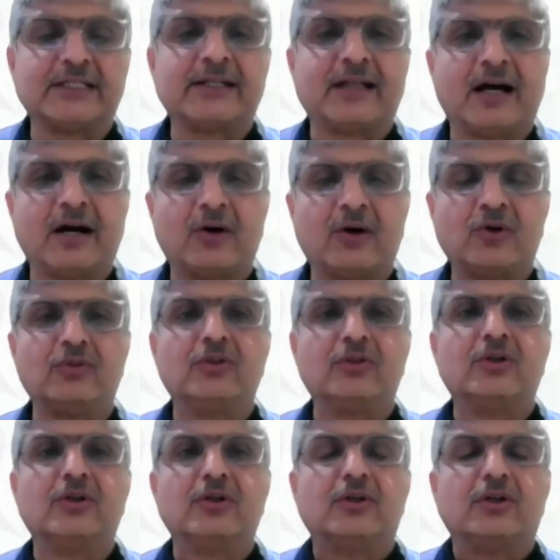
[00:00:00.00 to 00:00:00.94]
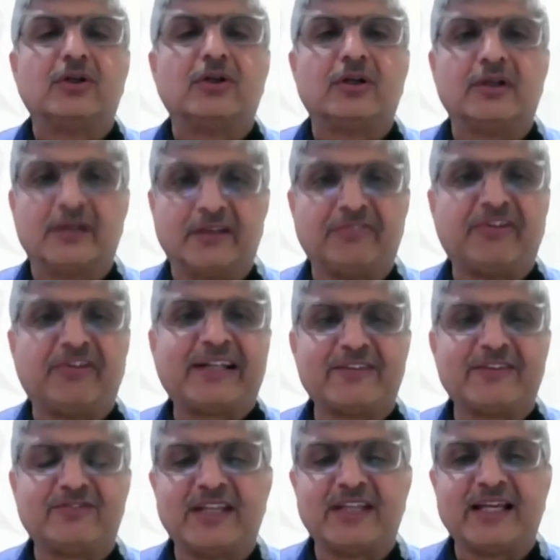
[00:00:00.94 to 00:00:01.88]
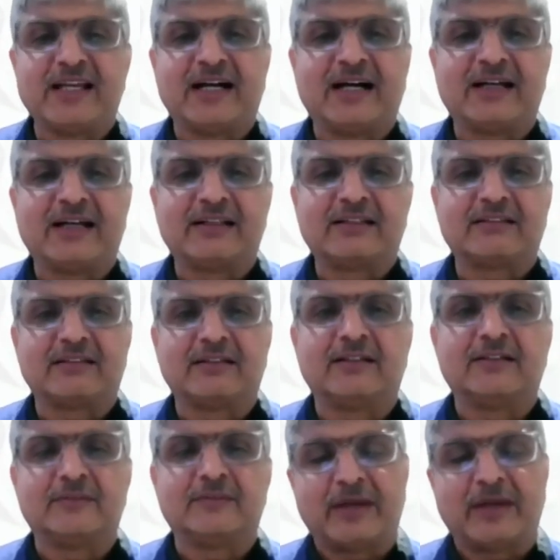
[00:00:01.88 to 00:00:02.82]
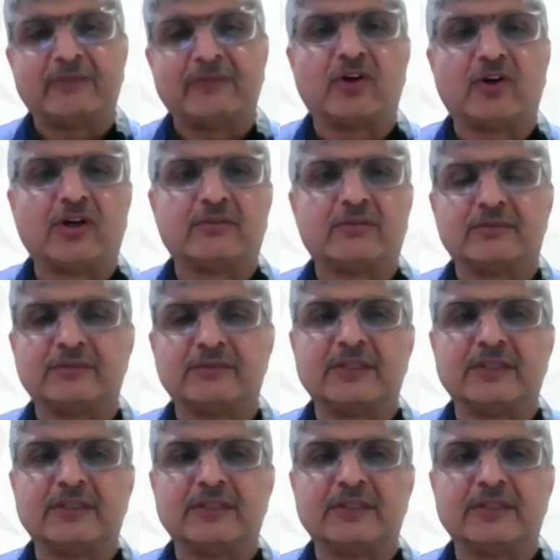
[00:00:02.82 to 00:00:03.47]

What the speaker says: That how effective they are, and what